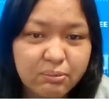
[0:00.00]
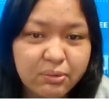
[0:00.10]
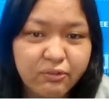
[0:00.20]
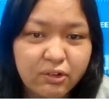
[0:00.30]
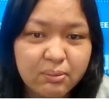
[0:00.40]

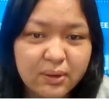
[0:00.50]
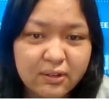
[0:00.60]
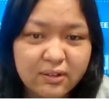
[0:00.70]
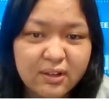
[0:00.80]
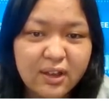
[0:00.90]

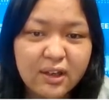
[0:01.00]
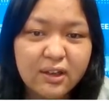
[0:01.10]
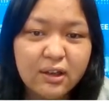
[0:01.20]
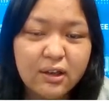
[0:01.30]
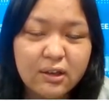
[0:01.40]
performance
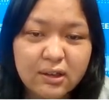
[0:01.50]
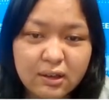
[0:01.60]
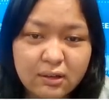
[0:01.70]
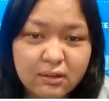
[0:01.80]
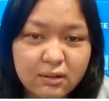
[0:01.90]

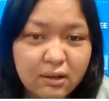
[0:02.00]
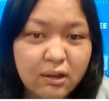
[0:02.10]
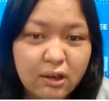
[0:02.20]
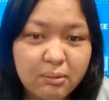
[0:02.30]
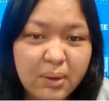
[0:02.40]

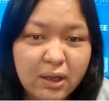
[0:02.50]
among